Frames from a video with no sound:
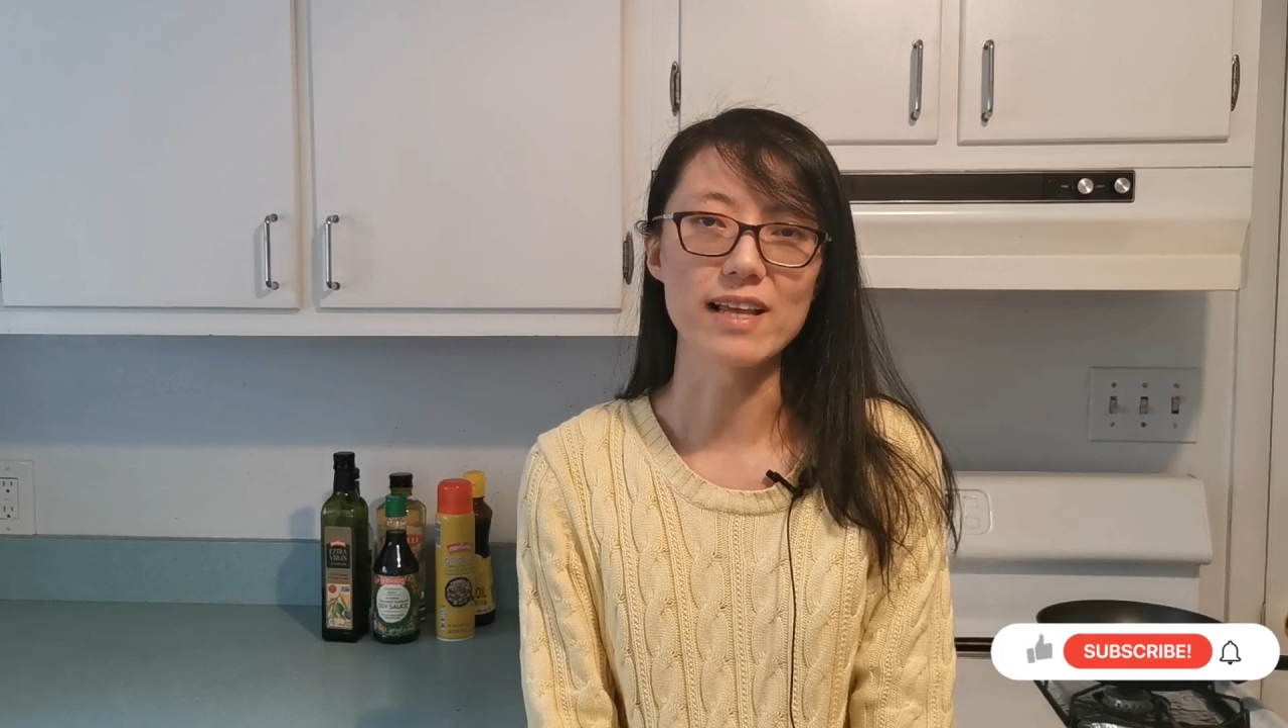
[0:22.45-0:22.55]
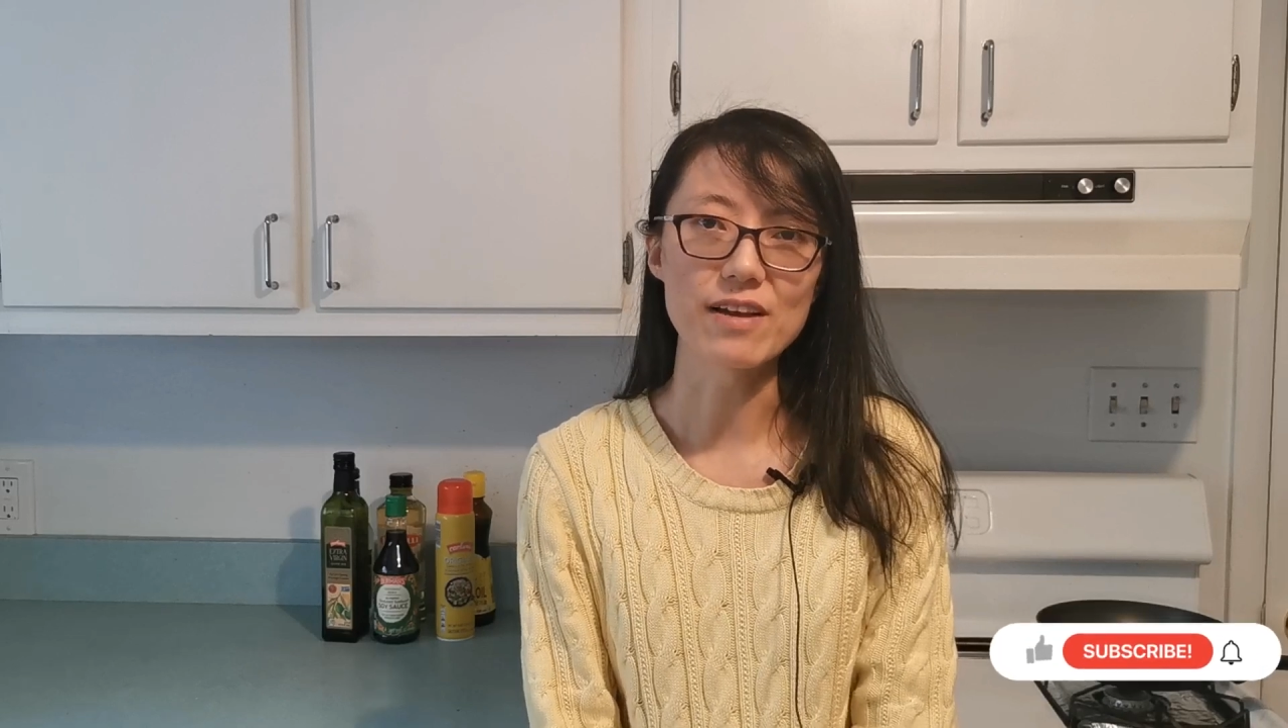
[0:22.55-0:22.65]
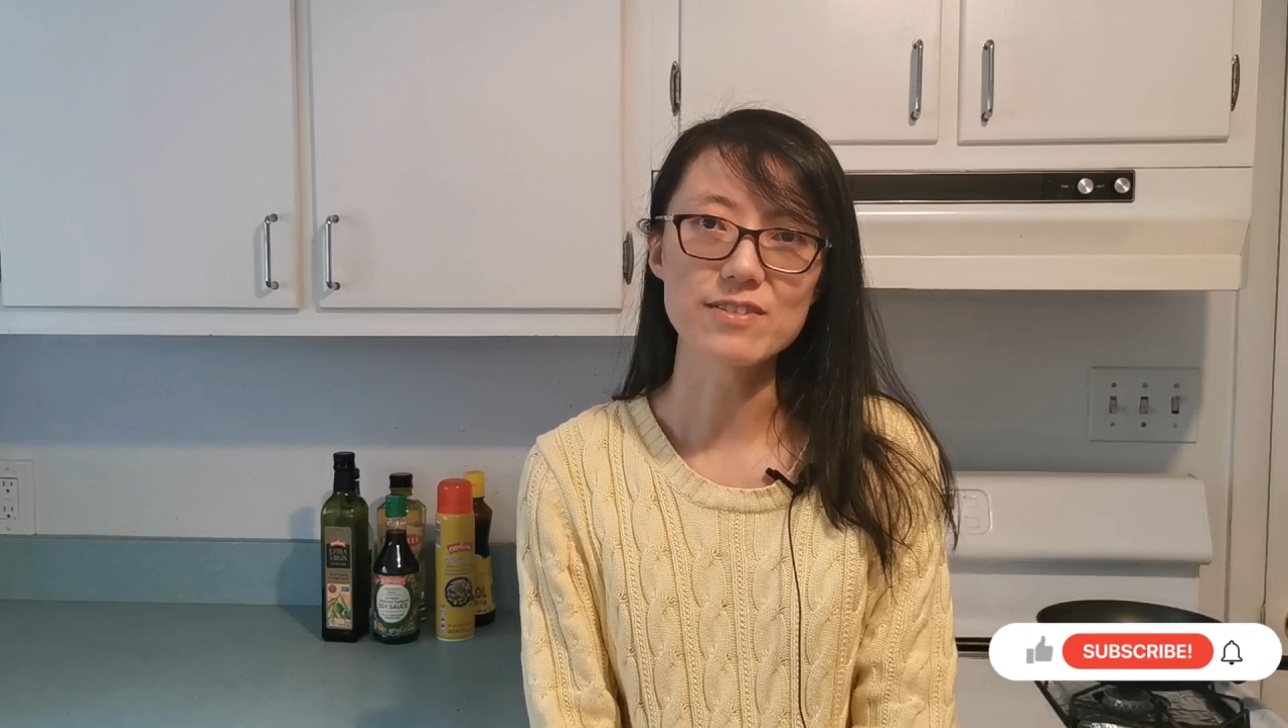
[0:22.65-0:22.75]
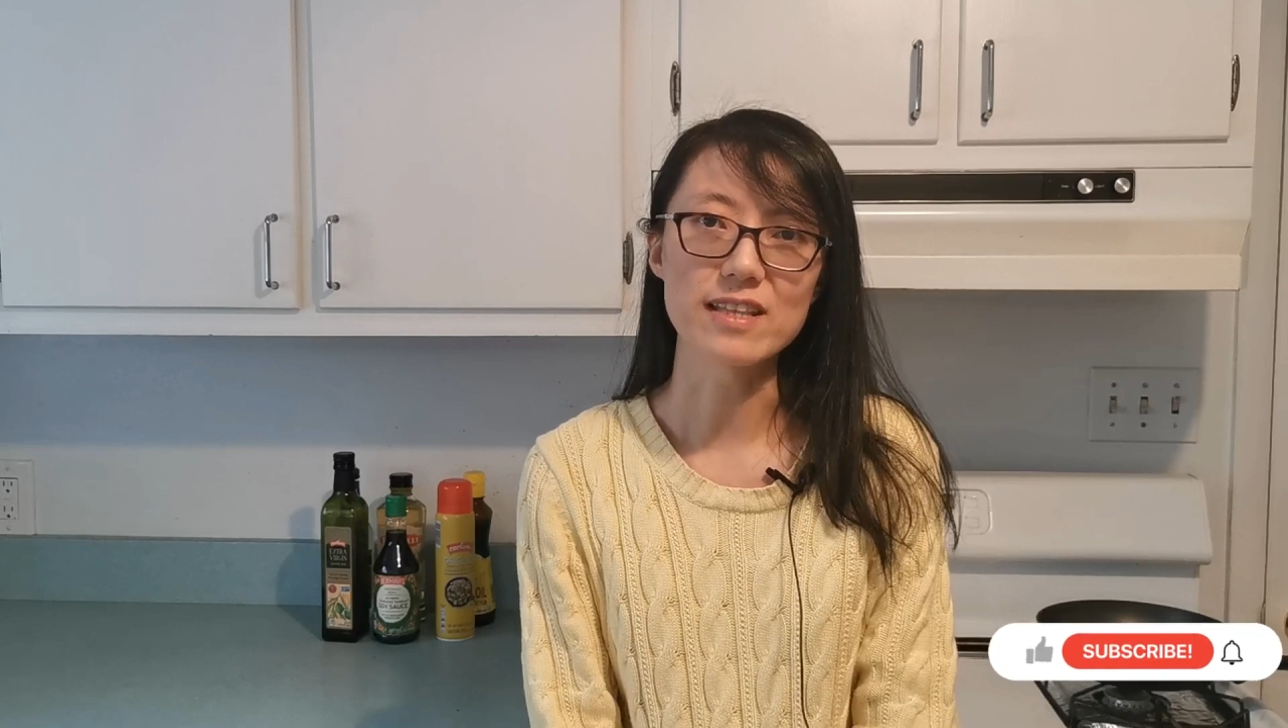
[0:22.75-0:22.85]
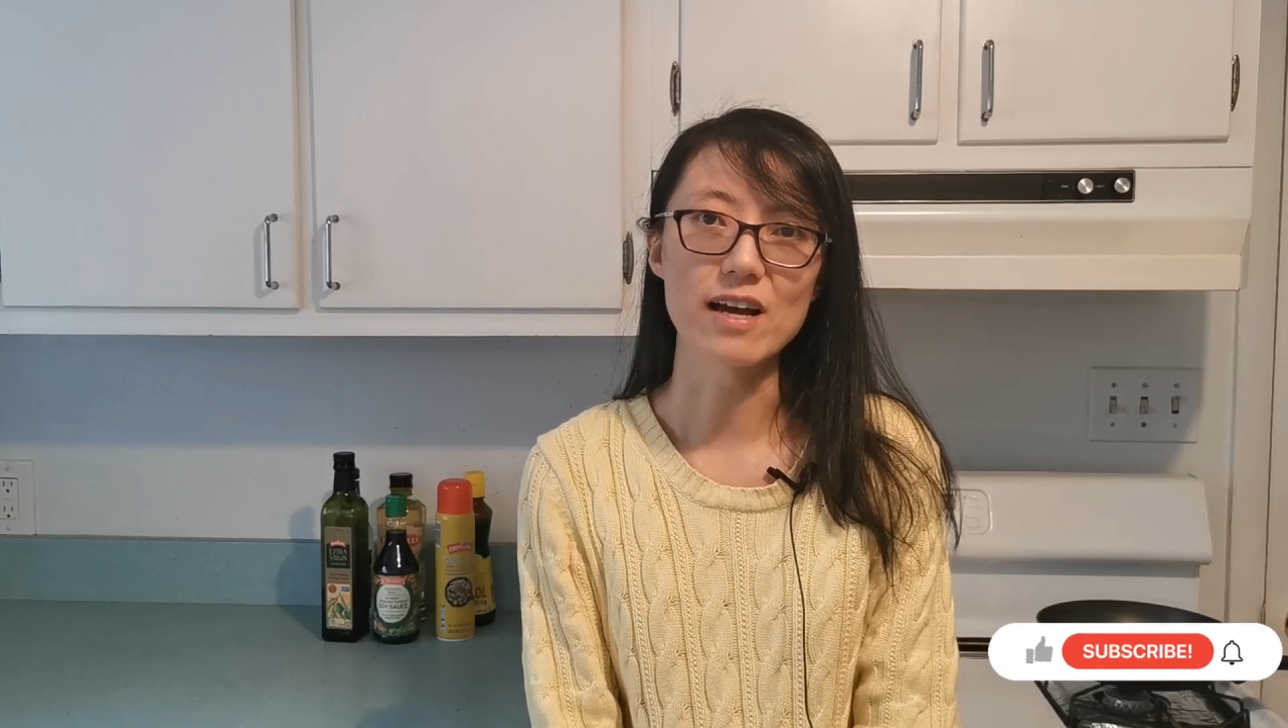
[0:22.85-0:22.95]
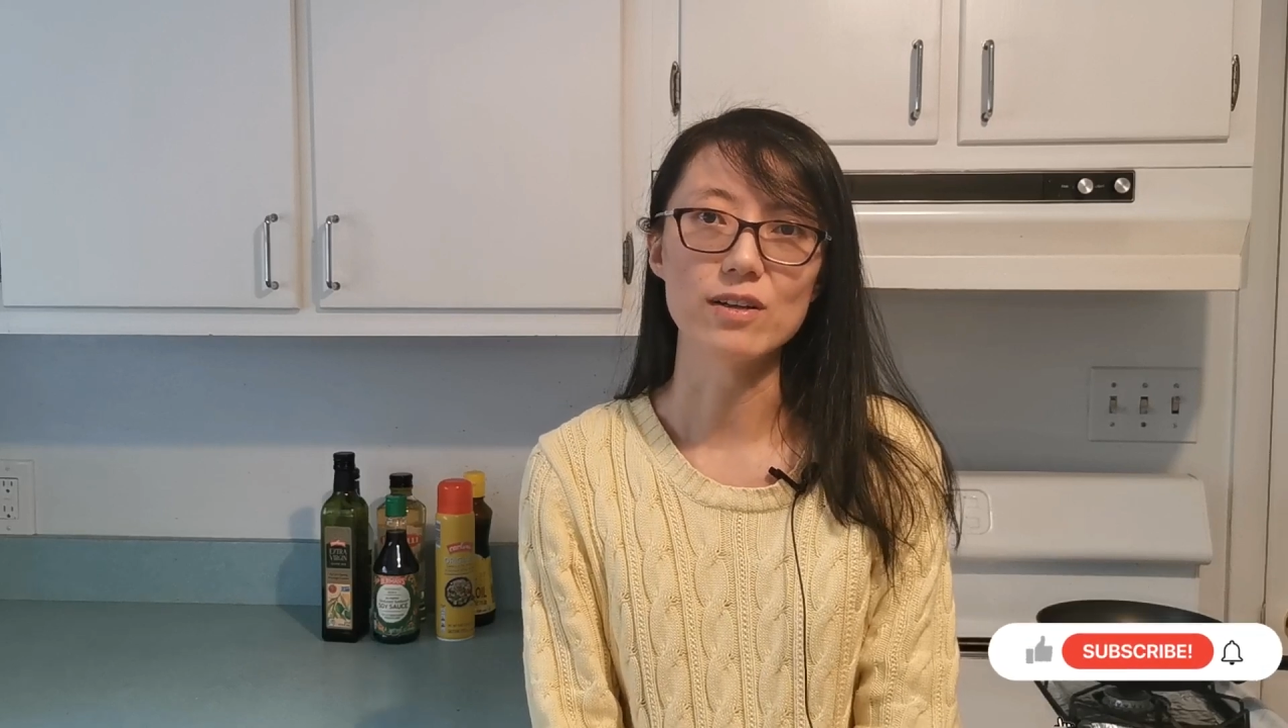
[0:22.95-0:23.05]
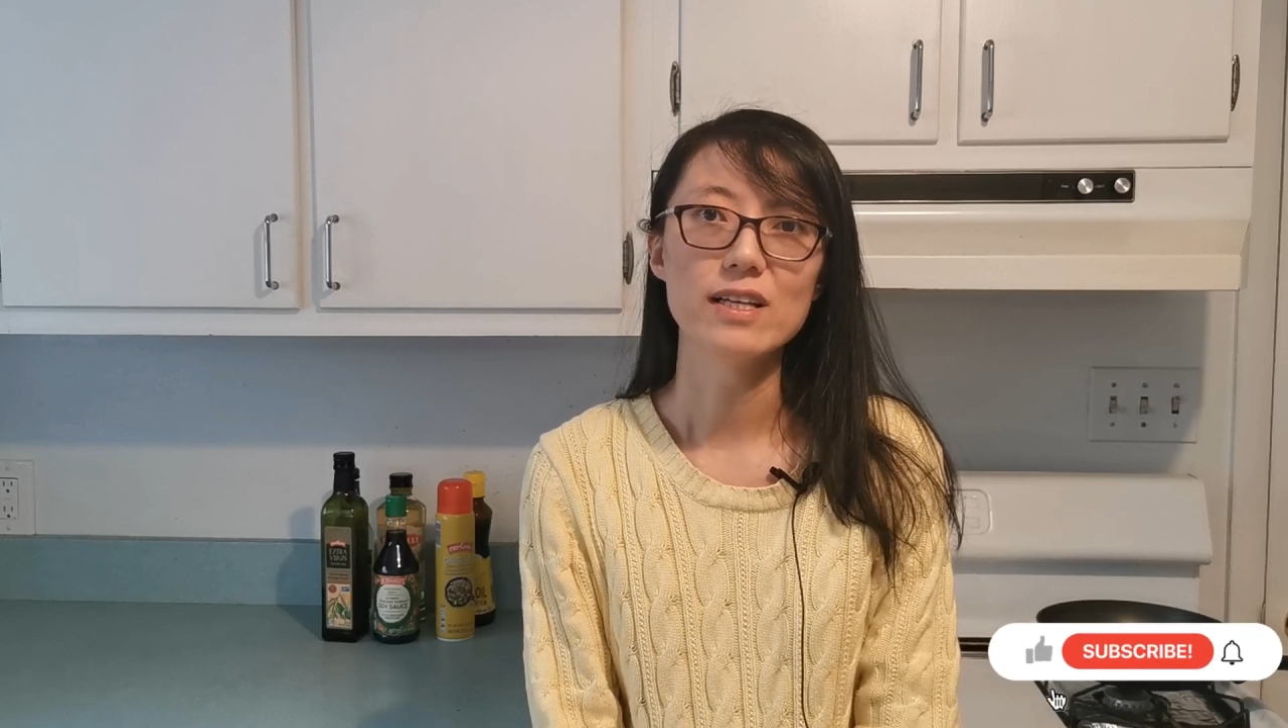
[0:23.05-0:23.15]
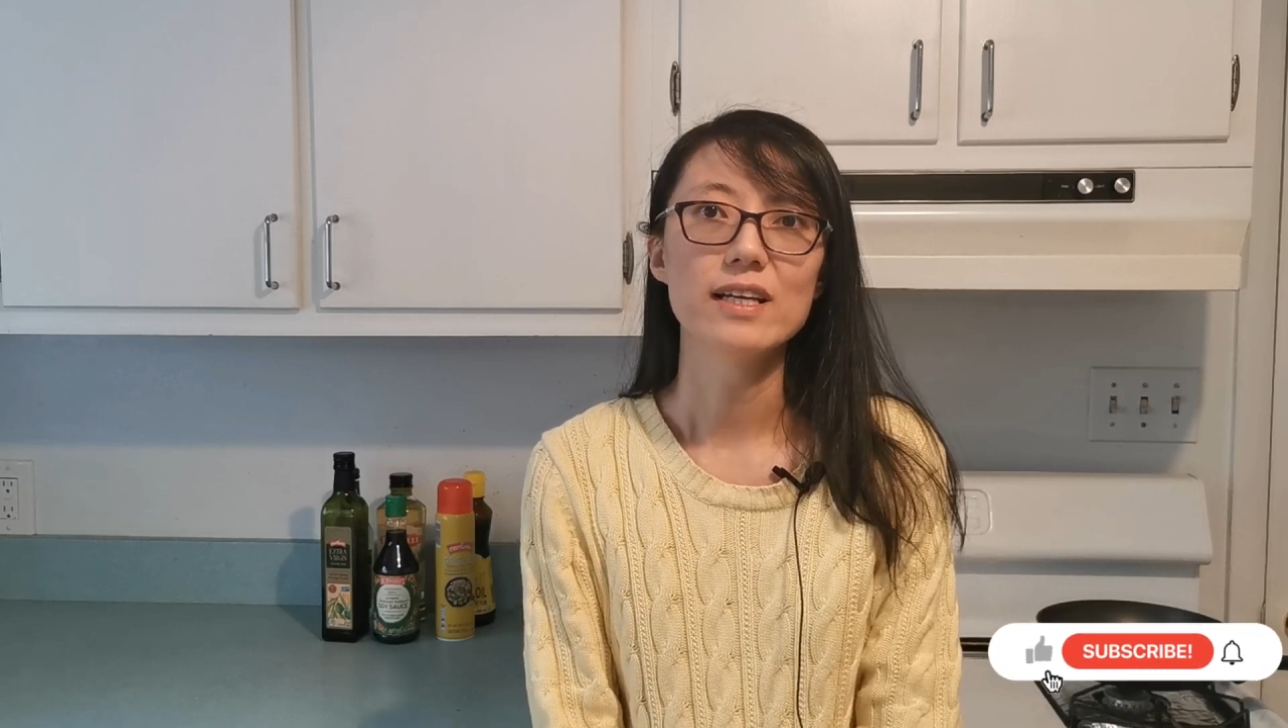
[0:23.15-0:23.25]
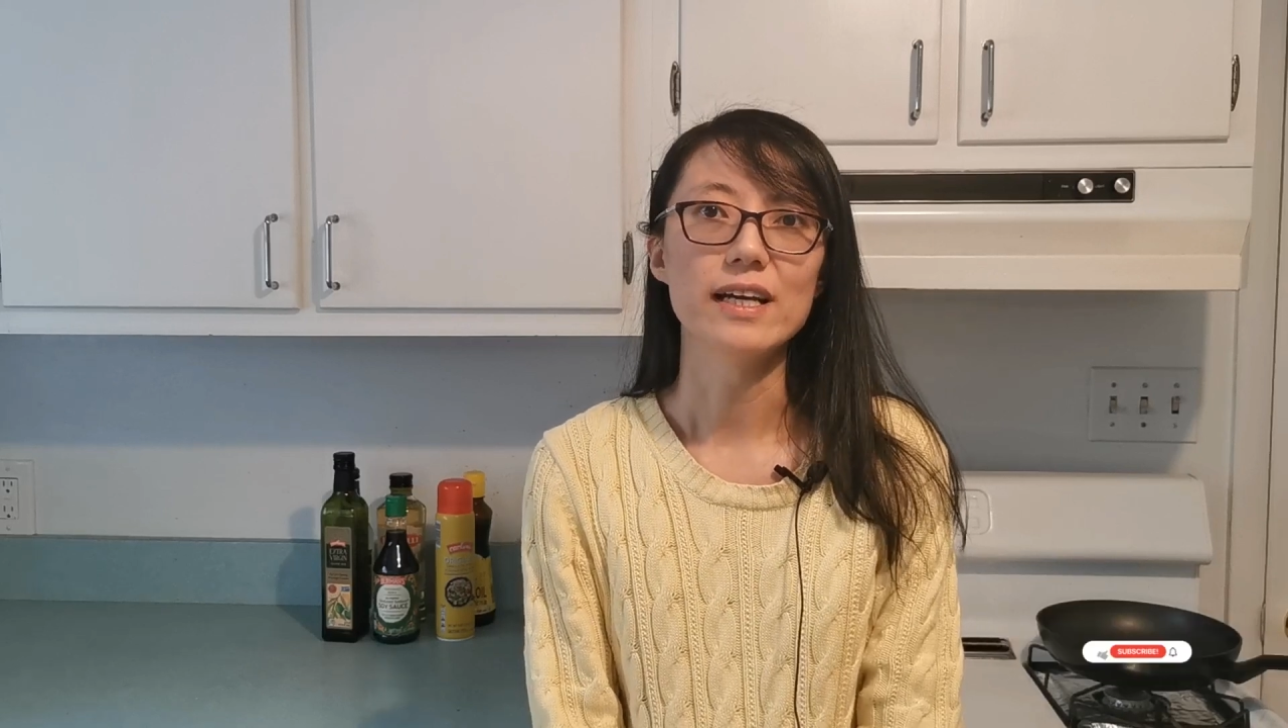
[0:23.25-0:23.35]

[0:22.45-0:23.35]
lifestyle